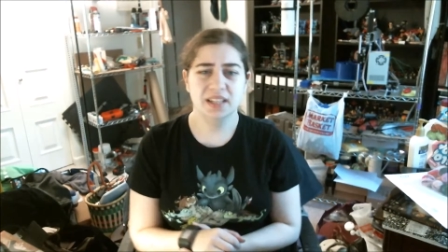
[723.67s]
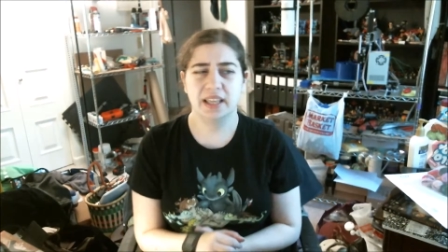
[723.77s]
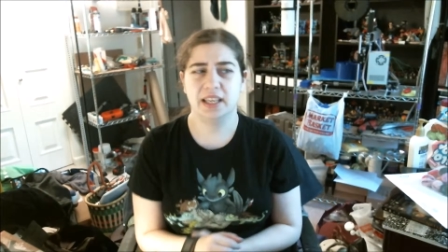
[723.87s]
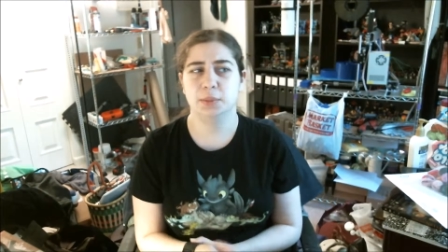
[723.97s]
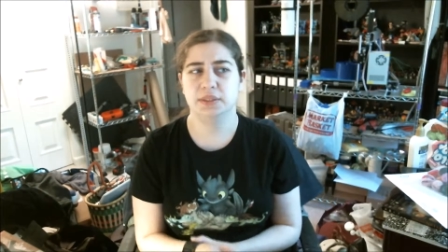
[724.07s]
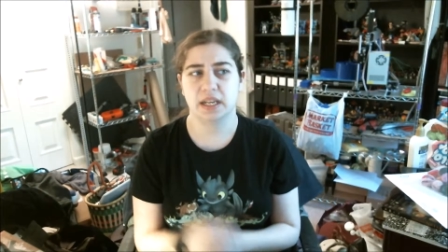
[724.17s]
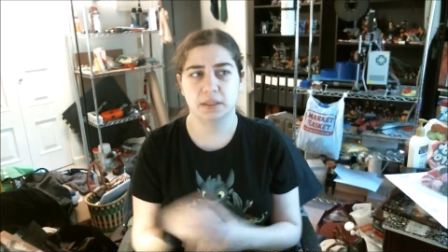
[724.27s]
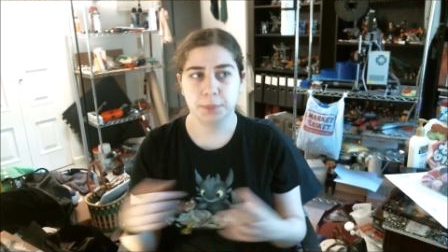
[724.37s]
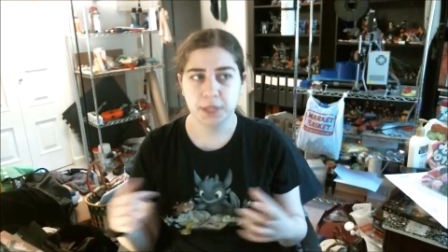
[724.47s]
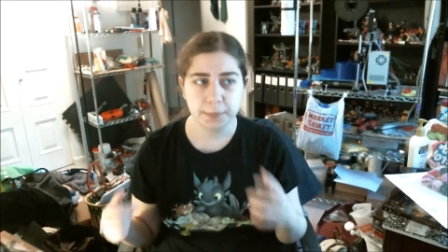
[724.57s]
Like, he was
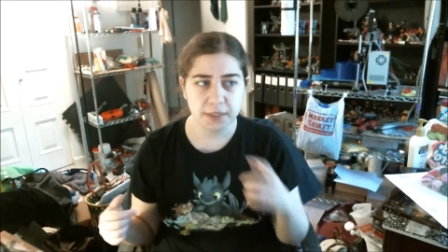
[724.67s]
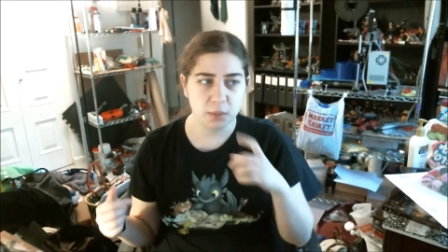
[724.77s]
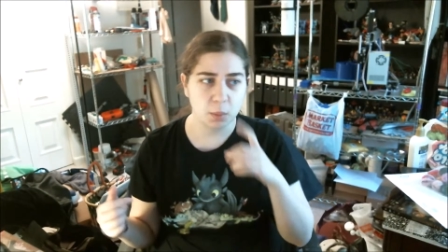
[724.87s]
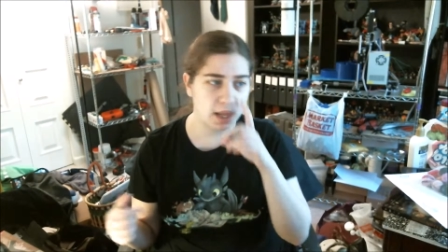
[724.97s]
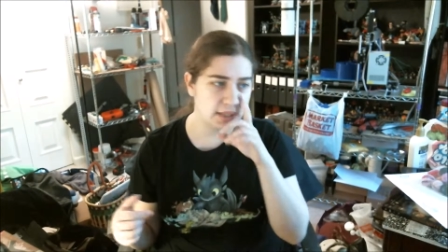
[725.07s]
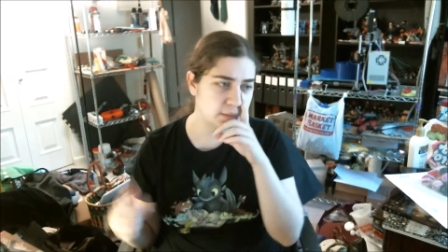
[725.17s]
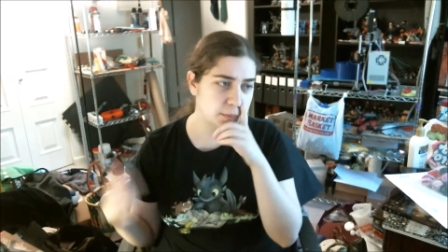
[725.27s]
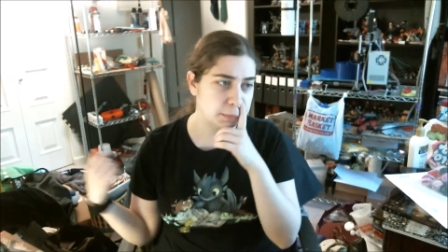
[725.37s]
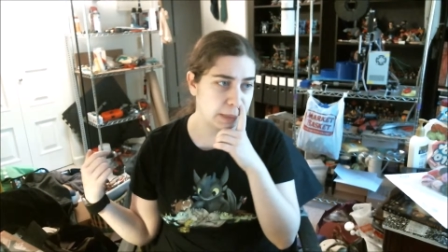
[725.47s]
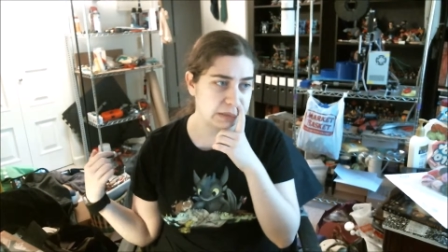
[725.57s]
down in Peabody once, and
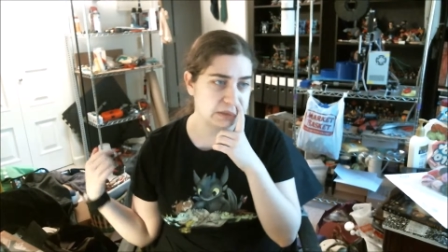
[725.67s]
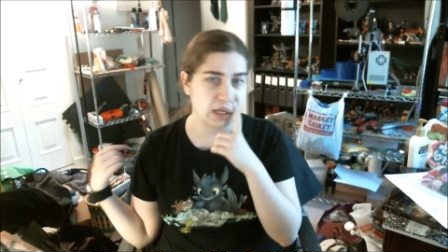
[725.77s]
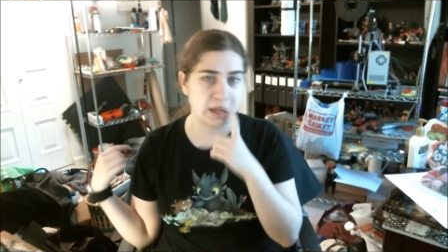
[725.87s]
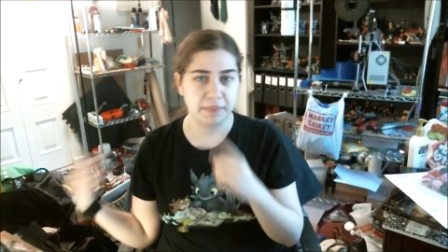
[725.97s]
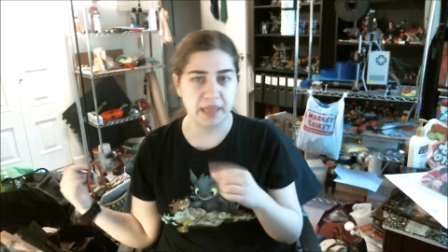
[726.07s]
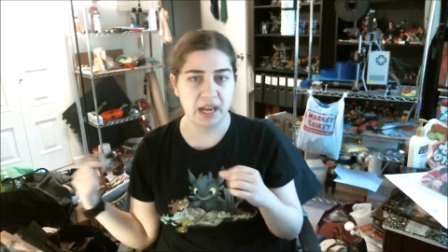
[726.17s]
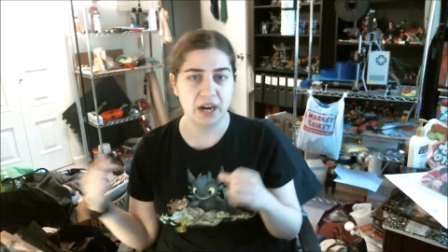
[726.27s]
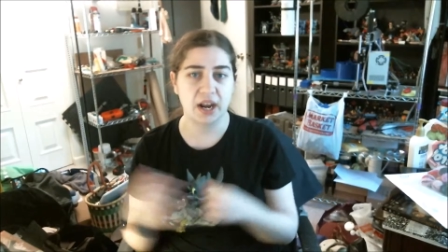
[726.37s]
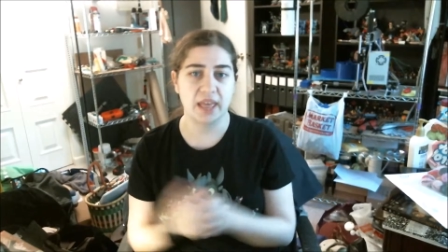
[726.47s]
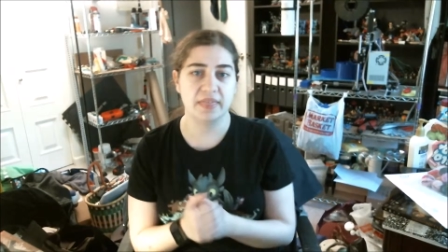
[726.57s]
we went and saw him
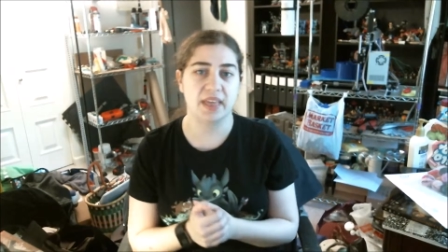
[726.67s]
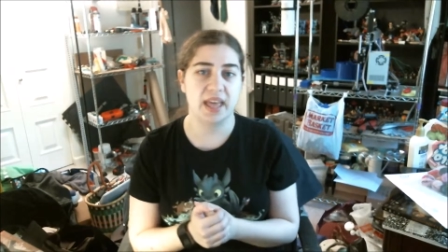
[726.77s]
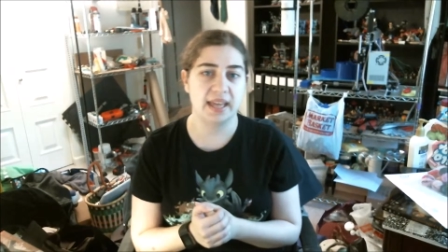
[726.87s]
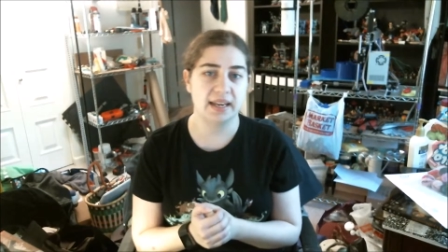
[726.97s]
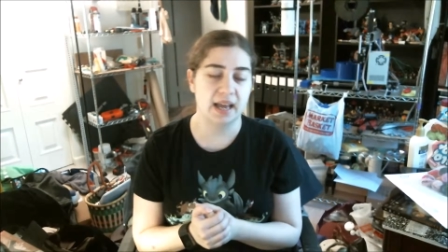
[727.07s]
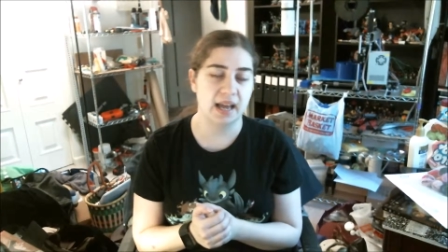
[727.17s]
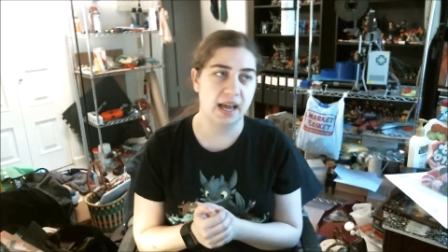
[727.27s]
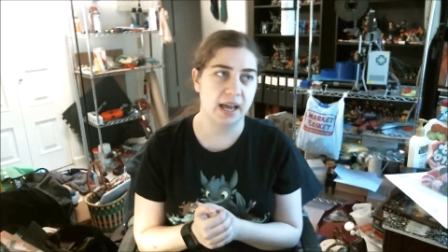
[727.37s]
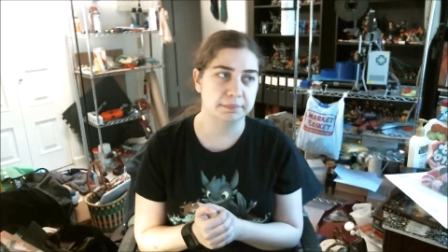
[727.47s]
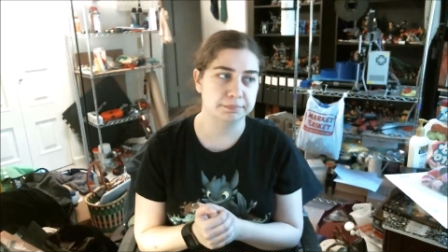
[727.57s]
there, and then,
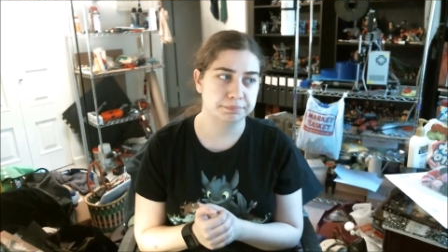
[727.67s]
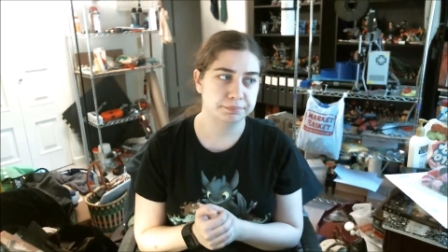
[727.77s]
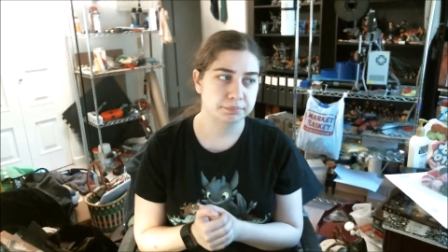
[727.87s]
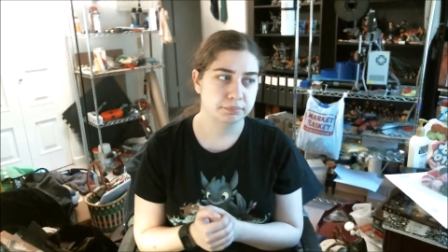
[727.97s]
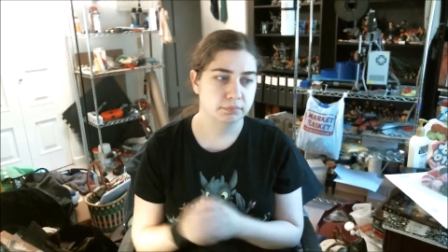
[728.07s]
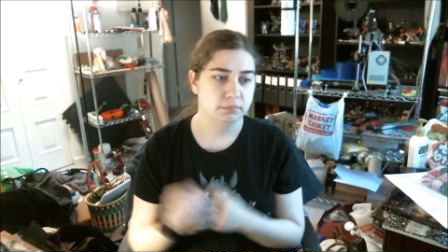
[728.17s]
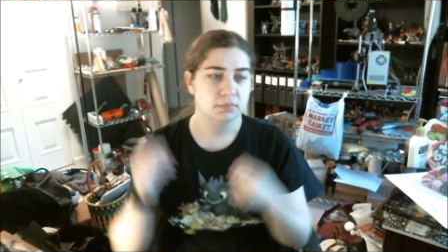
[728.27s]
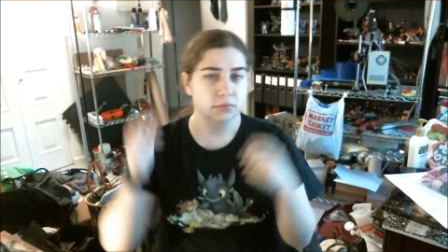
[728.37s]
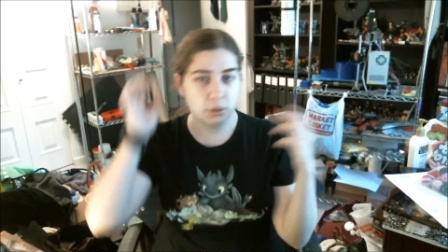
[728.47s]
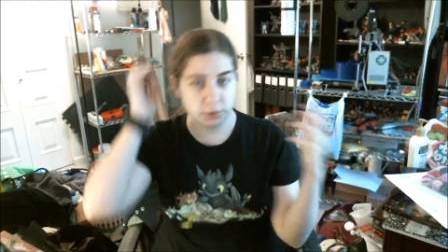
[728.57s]

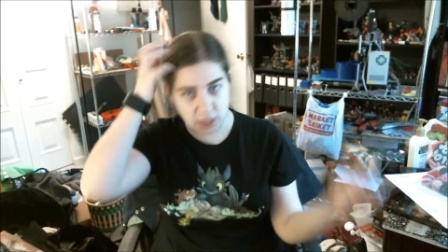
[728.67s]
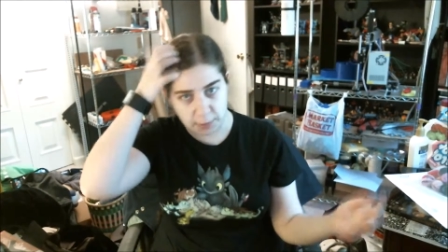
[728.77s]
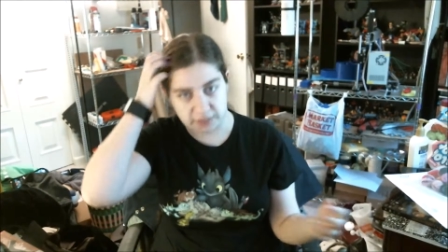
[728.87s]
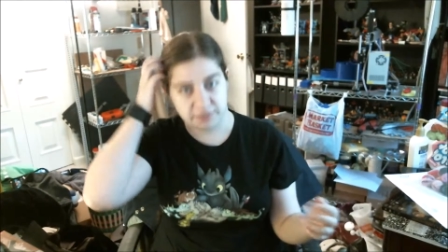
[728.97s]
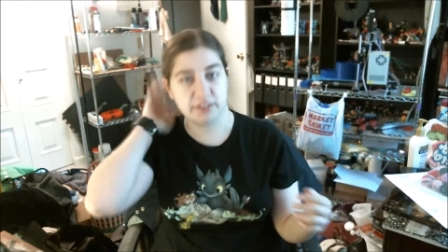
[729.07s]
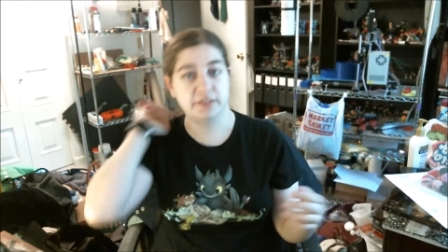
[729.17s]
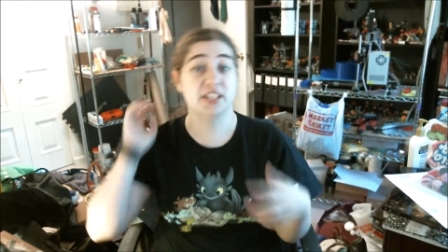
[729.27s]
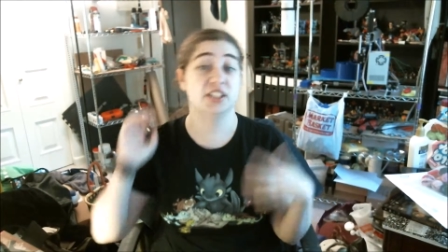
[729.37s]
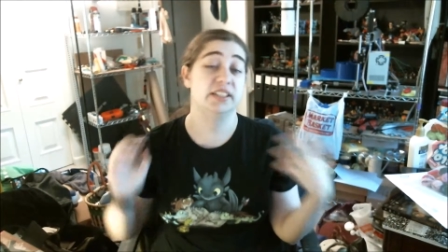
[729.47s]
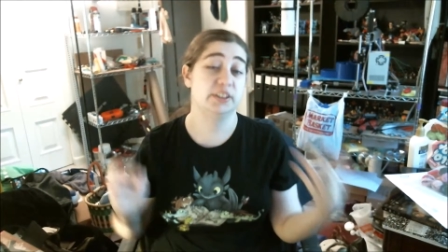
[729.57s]
yeah, we saw him at the
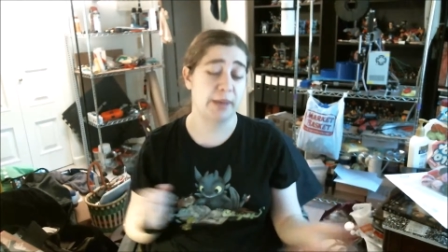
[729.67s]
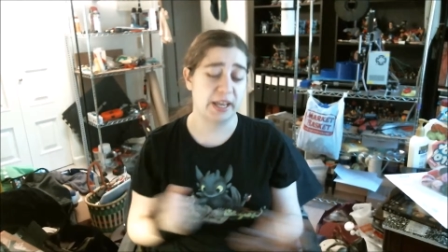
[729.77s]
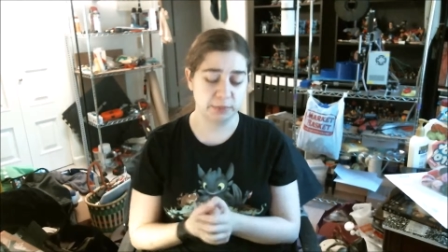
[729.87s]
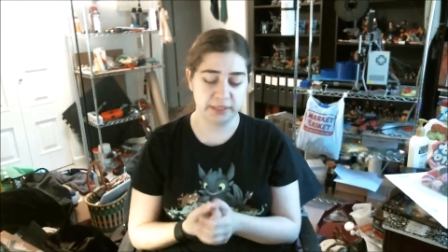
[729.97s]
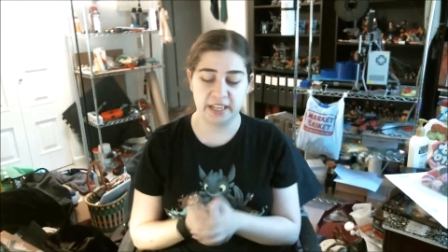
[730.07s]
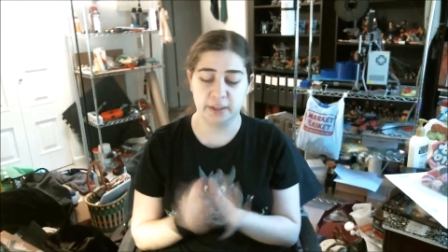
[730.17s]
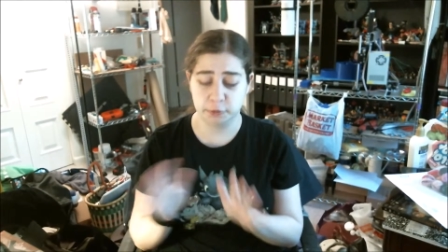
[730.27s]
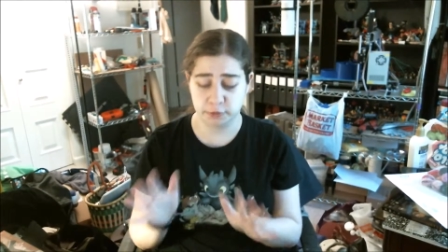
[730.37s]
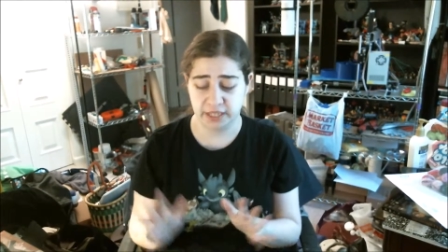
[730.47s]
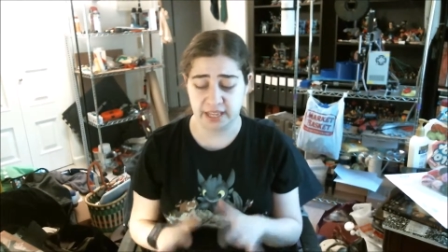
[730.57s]
Federation this past weekend. It
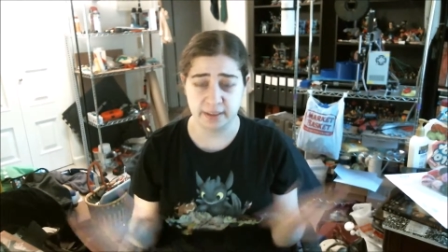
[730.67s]
was really nice.